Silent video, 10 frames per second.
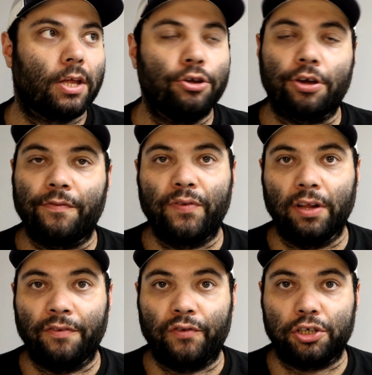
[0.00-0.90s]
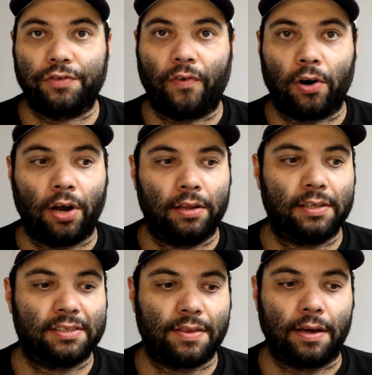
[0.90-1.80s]
You can feel a fish fart on
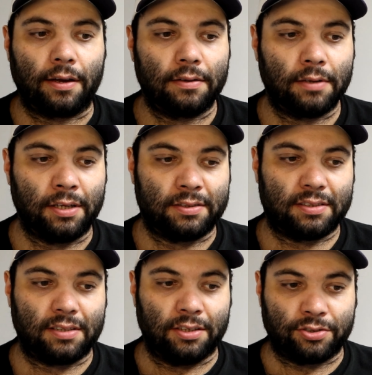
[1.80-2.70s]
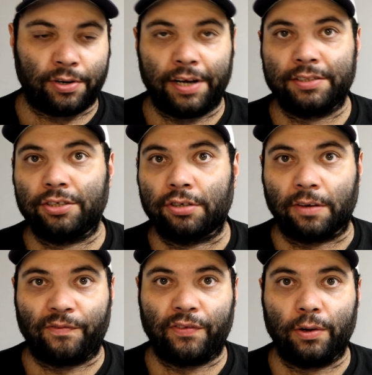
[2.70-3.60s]
this thing. It's crazy. You
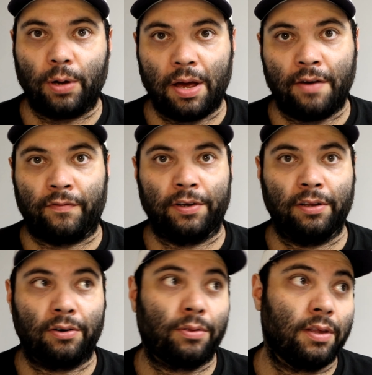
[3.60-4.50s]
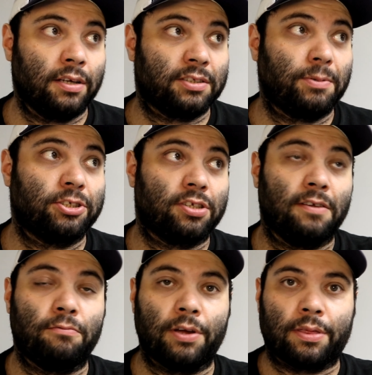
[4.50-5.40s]
can feel every little thing,
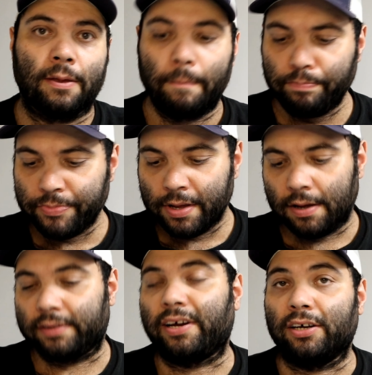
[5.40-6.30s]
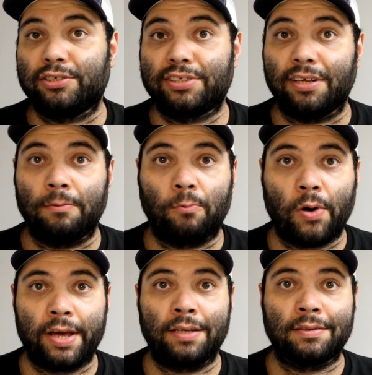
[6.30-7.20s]
especially with a tungsten
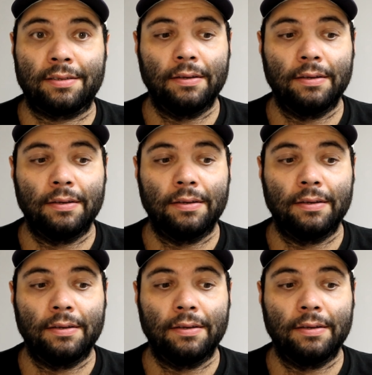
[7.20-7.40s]
weight,